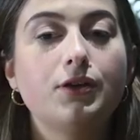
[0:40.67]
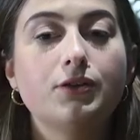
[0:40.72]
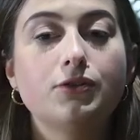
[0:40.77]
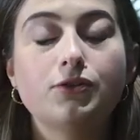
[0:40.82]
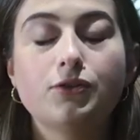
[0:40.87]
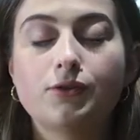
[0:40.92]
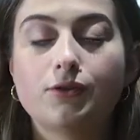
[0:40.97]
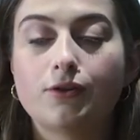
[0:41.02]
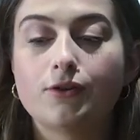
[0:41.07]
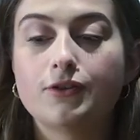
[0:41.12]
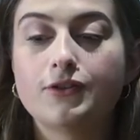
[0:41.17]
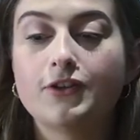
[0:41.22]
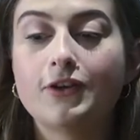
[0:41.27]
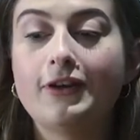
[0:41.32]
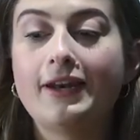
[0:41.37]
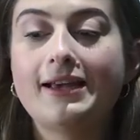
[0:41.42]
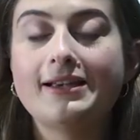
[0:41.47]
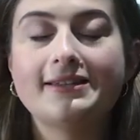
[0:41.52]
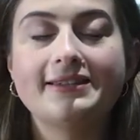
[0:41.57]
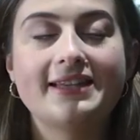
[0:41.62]
Sure. So
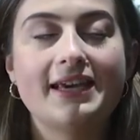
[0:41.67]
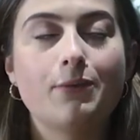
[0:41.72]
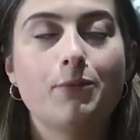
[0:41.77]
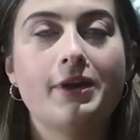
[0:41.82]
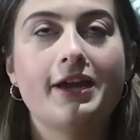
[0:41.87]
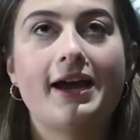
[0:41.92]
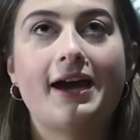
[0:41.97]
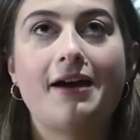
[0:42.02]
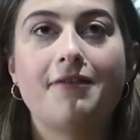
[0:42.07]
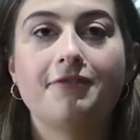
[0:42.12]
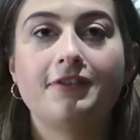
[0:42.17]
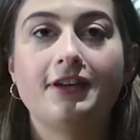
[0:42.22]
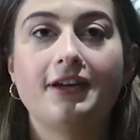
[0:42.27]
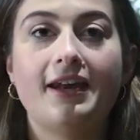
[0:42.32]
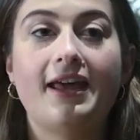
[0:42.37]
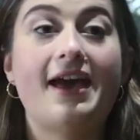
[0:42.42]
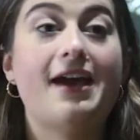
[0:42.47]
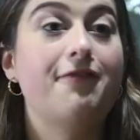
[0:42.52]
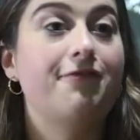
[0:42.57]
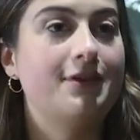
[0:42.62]
let's say we have
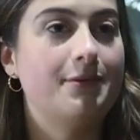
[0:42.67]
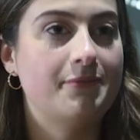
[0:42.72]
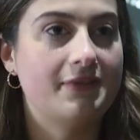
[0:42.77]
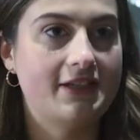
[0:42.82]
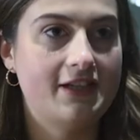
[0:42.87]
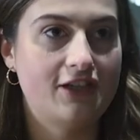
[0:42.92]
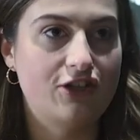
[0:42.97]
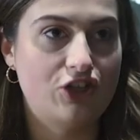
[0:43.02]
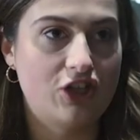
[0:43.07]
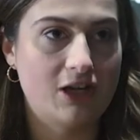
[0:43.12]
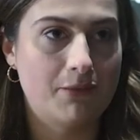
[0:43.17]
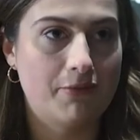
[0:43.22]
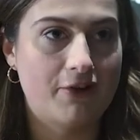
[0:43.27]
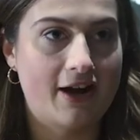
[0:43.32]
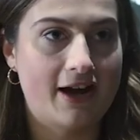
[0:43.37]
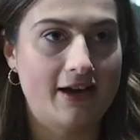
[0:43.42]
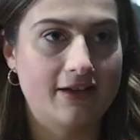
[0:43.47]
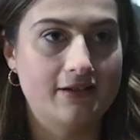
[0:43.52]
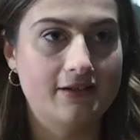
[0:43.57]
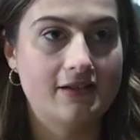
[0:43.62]
an FMCG
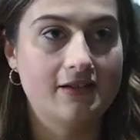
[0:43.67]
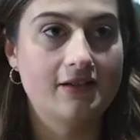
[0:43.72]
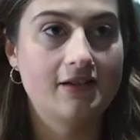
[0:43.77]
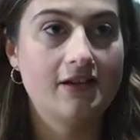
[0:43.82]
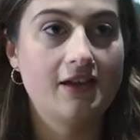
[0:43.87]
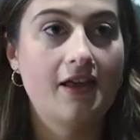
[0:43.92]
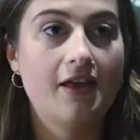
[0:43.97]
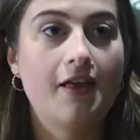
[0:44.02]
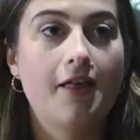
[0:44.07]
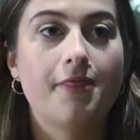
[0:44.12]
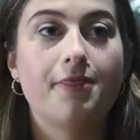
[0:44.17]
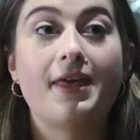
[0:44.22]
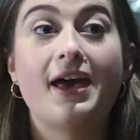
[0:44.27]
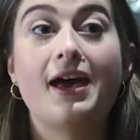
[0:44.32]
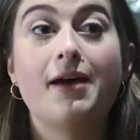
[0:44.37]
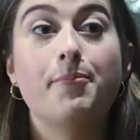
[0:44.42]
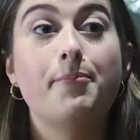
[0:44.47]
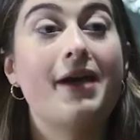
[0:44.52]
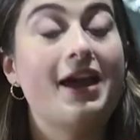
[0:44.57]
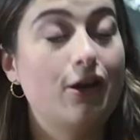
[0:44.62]
brand.
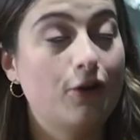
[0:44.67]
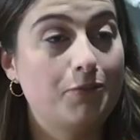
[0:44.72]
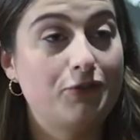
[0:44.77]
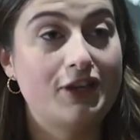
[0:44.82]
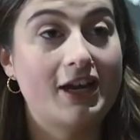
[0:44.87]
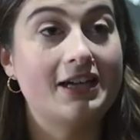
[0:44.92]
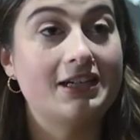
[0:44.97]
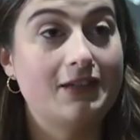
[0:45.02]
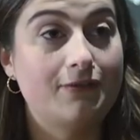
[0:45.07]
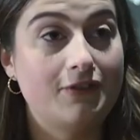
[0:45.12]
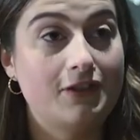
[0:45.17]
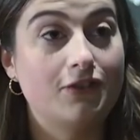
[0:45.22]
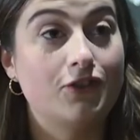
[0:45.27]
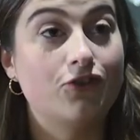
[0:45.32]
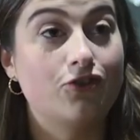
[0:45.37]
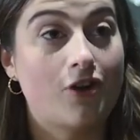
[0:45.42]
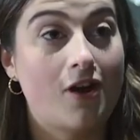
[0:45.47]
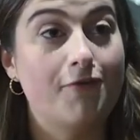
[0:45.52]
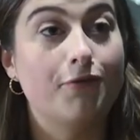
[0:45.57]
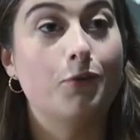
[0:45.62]
Their main objective is
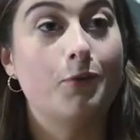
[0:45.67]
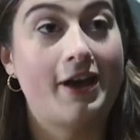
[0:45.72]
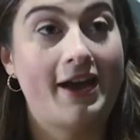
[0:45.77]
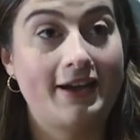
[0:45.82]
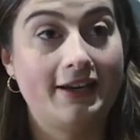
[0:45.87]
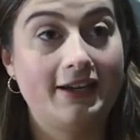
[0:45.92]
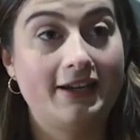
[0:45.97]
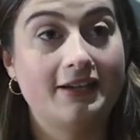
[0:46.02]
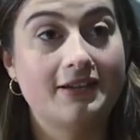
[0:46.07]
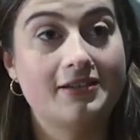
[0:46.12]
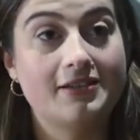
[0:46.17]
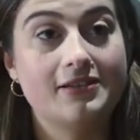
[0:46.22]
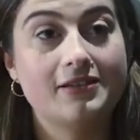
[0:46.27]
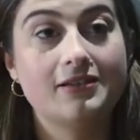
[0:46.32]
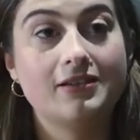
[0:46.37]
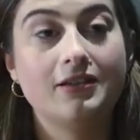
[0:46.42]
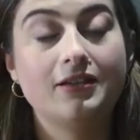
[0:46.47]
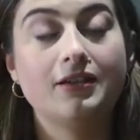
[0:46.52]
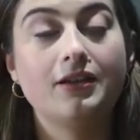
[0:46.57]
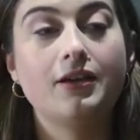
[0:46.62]
to drive
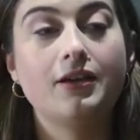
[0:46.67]
awareness.